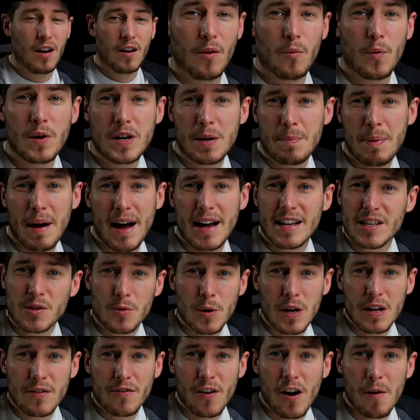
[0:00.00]
when you're paying
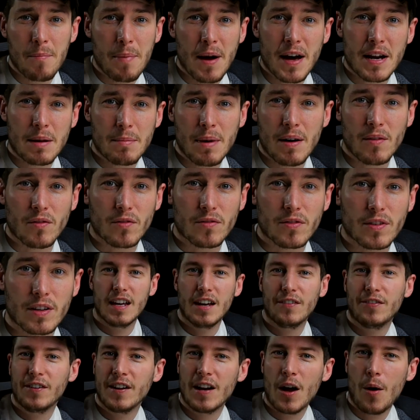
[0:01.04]
twenty-five pounds a month.
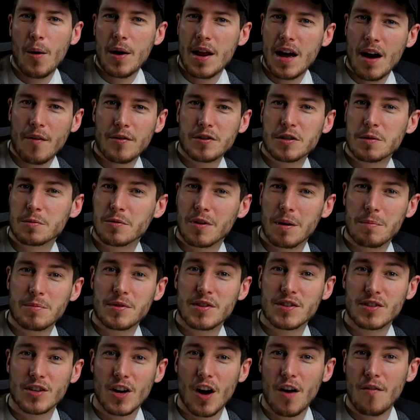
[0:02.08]
If you know any other subscription
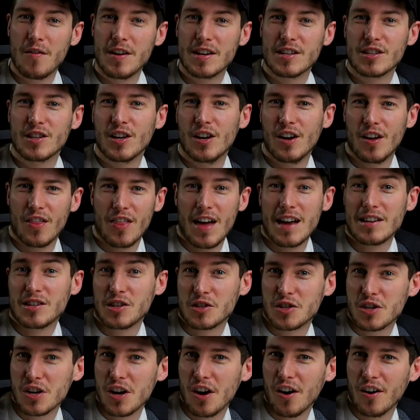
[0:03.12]
service that that's a
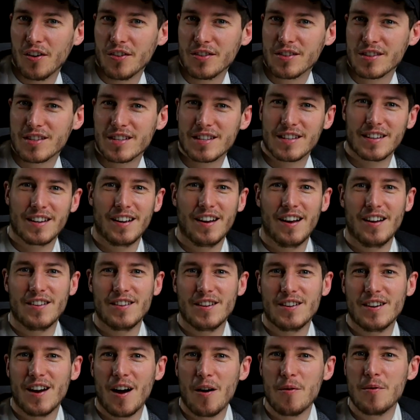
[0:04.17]
chance, and you
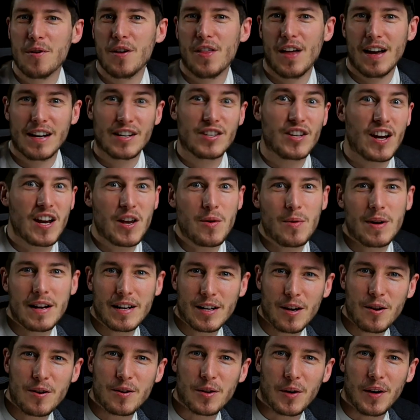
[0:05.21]
know that they genuinely
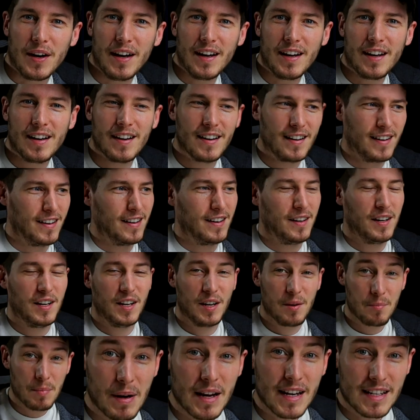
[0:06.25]
do do it,
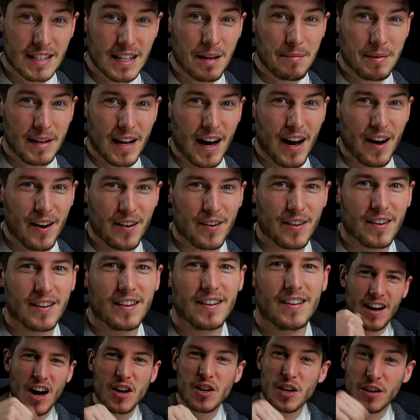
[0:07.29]
please let me know.
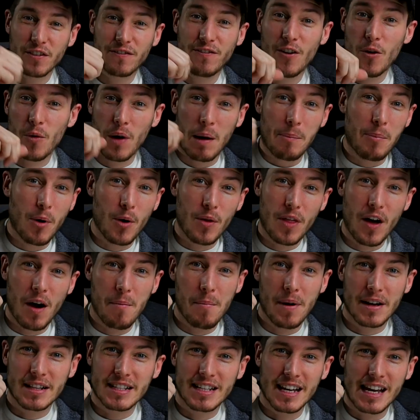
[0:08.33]
I just thought I put that on
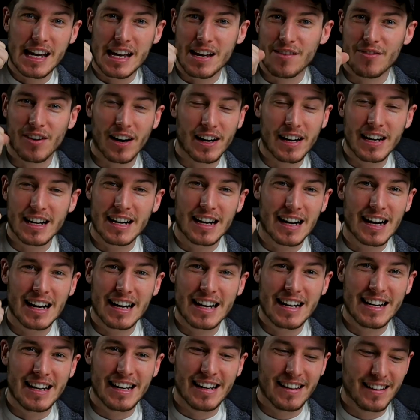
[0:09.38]
my teeth and I didn't
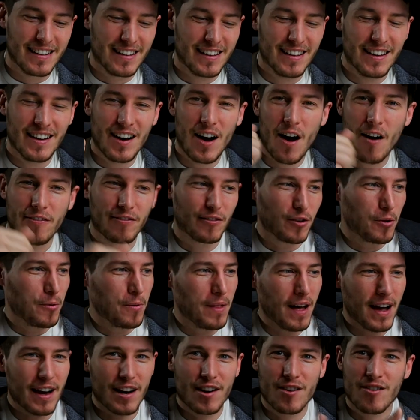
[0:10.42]
clean it after all
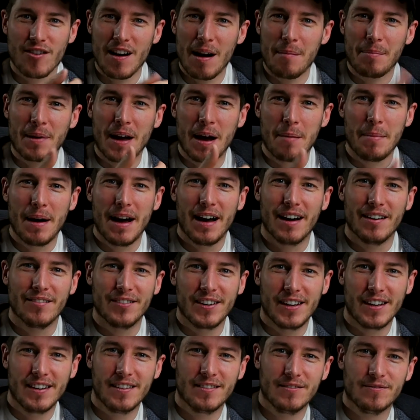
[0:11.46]
that crap come out of
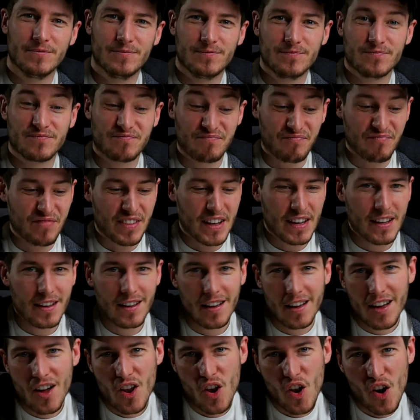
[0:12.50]
it.
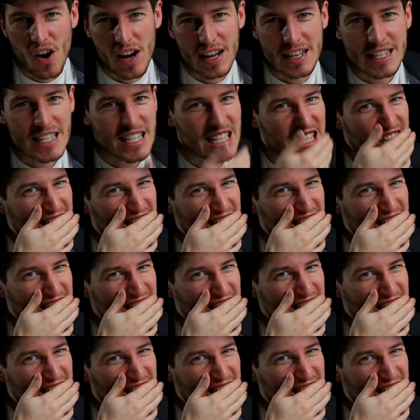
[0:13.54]
Nice.